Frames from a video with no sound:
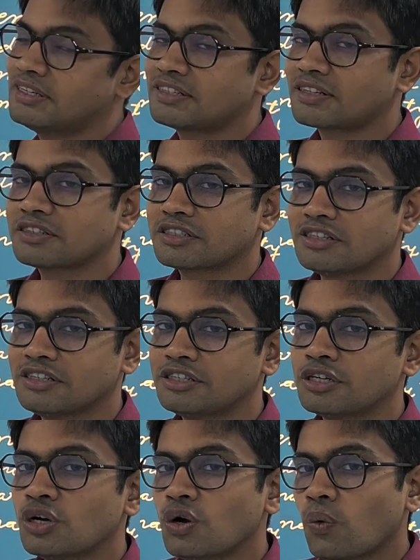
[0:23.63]
it is
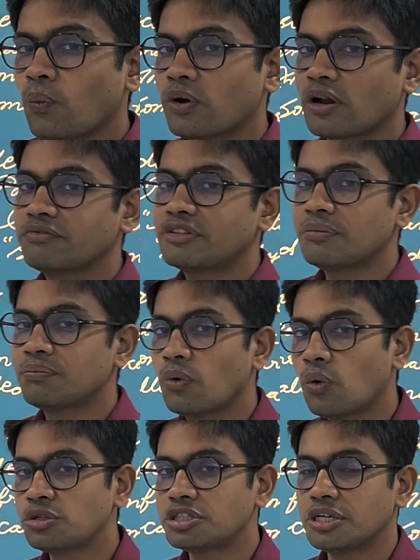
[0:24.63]
considered one of the
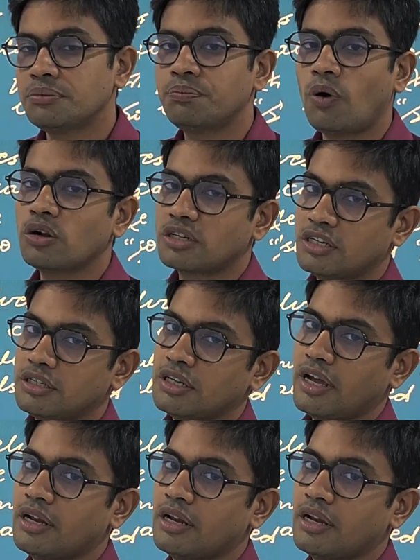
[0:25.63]
most important